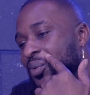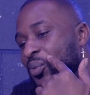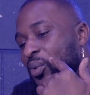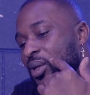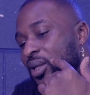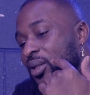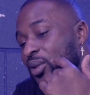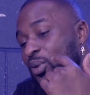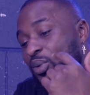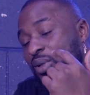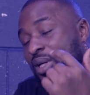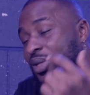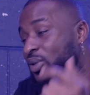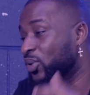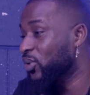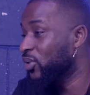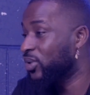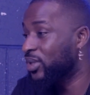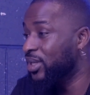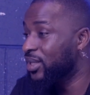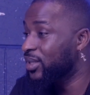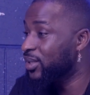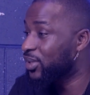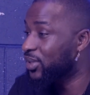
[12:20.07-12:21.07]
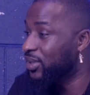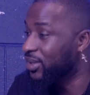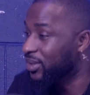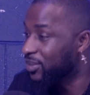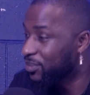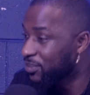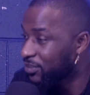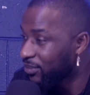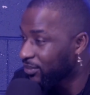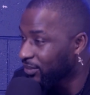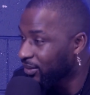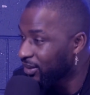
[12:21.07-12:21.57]
Well, that's just jealousy.
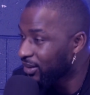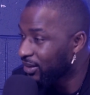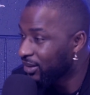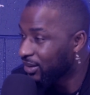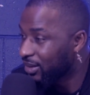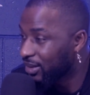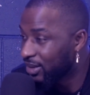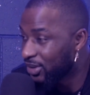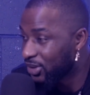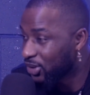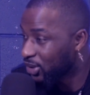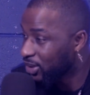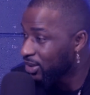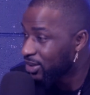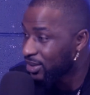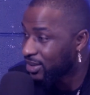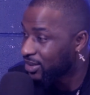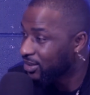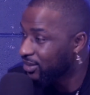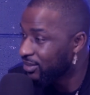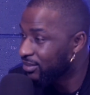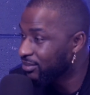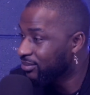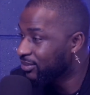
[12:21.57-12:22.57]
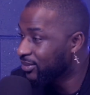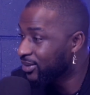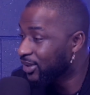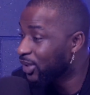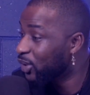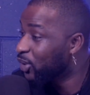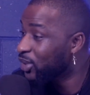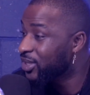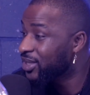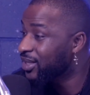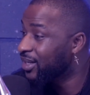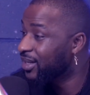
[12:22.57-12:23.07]
It's jealousy.
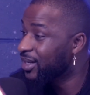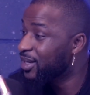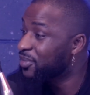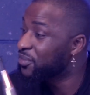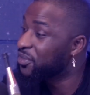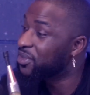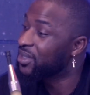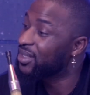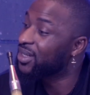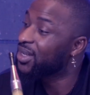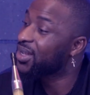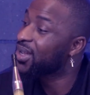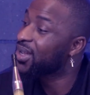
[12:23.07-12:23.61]
Jealousy and envy.